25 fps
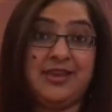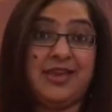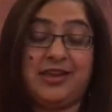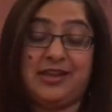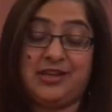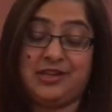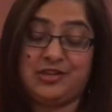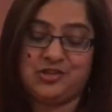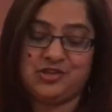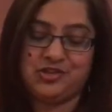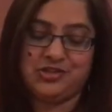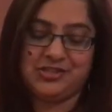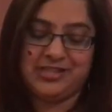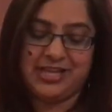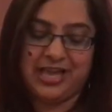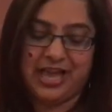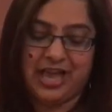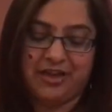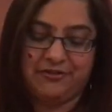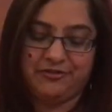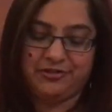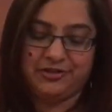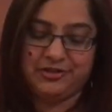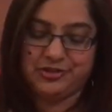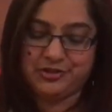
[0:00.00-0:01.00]
the angels
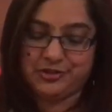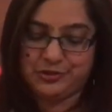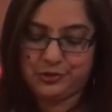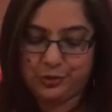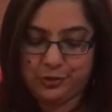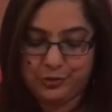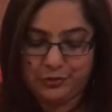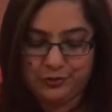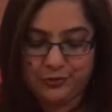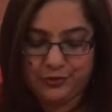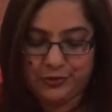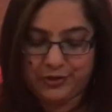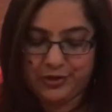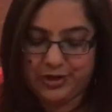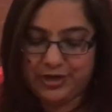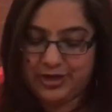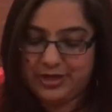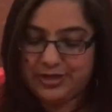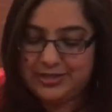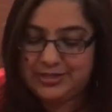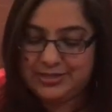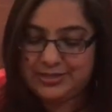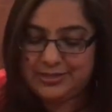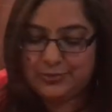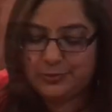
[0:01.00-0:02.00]
have in store for
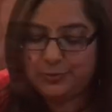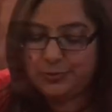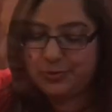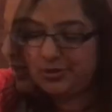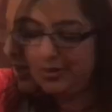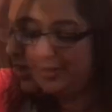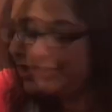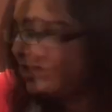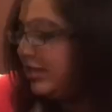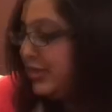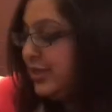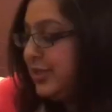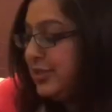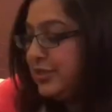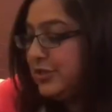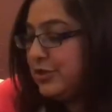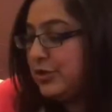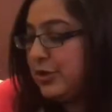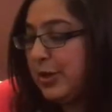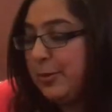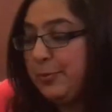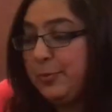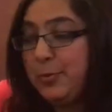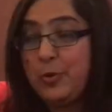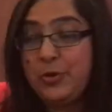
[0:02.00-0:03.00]
us. So
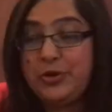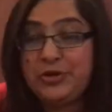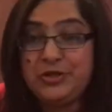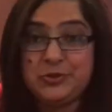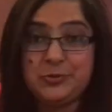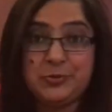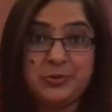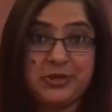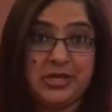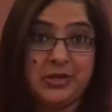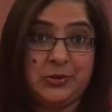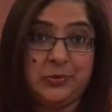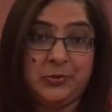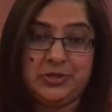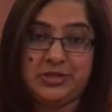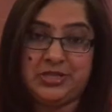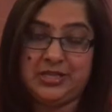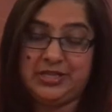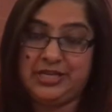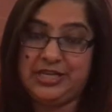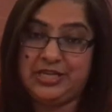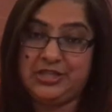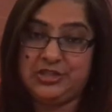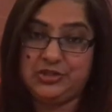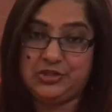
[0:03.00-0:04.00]
I'm going to begin with the
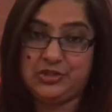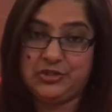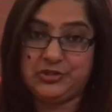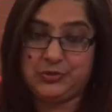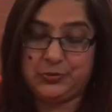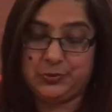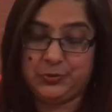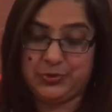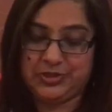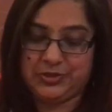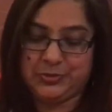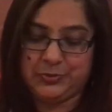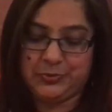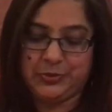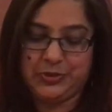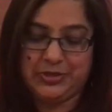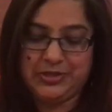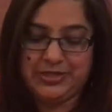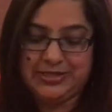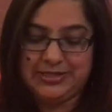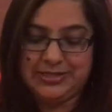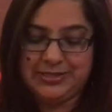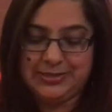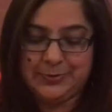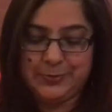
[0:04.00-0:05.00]
Nature's
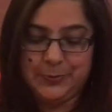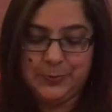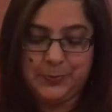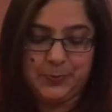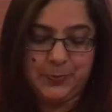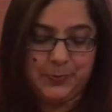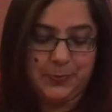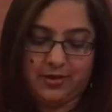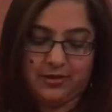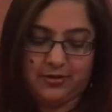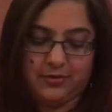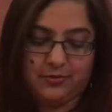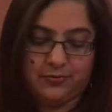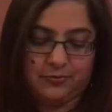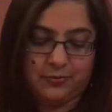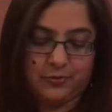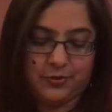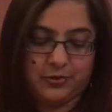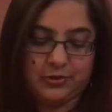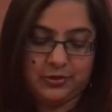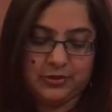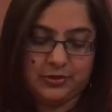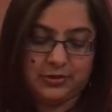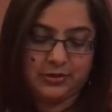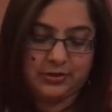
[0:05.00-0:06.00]
Whispers for
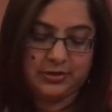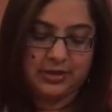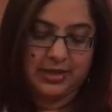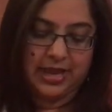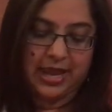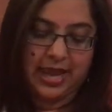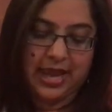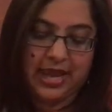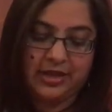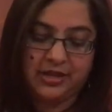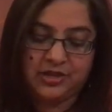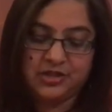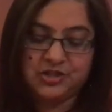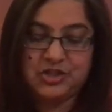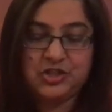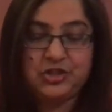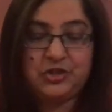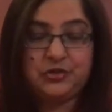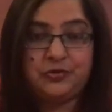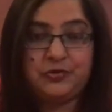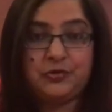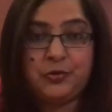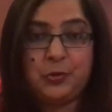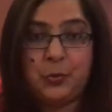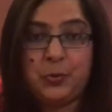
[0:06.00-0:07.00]
the energy
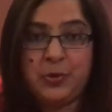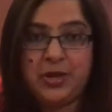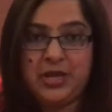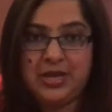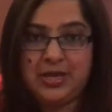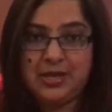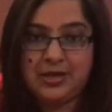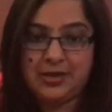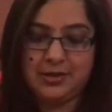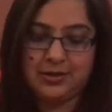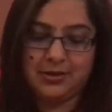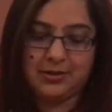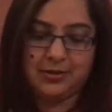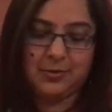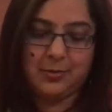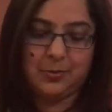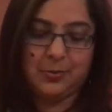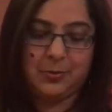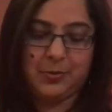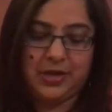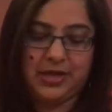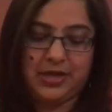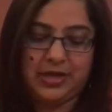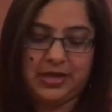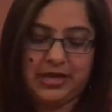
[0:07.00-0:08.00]
of the week
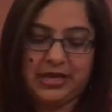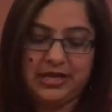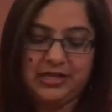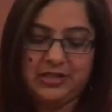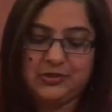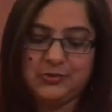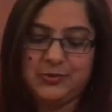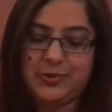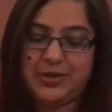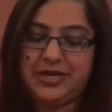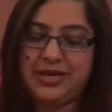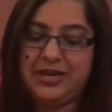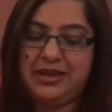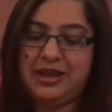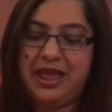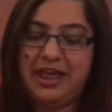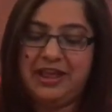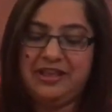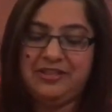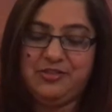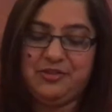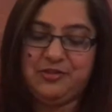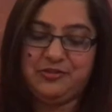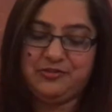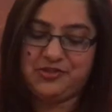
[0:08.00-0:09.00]
beginning
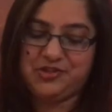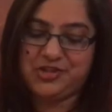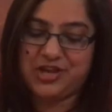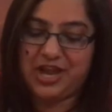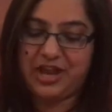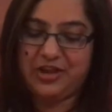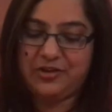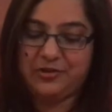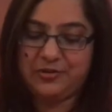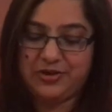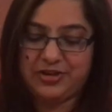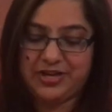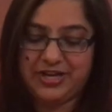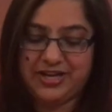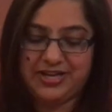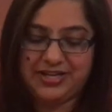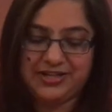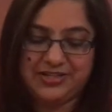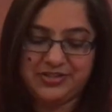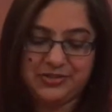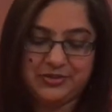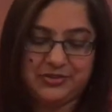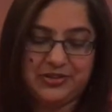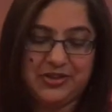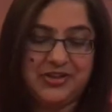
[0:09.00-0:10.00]
twenty-ninth of January
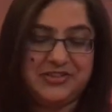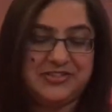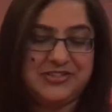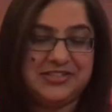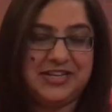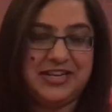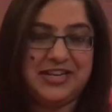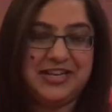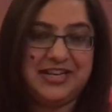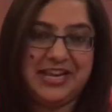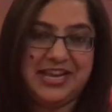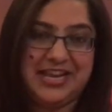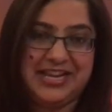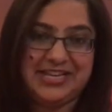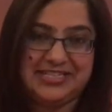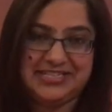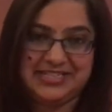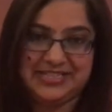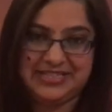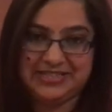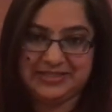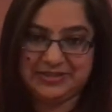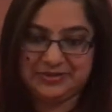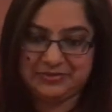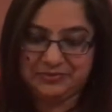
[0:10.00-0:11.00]
two thousand
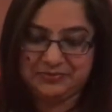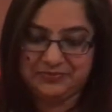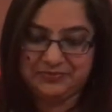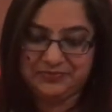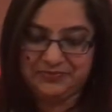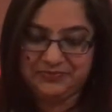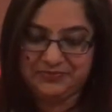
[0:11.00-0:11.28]
eighteen.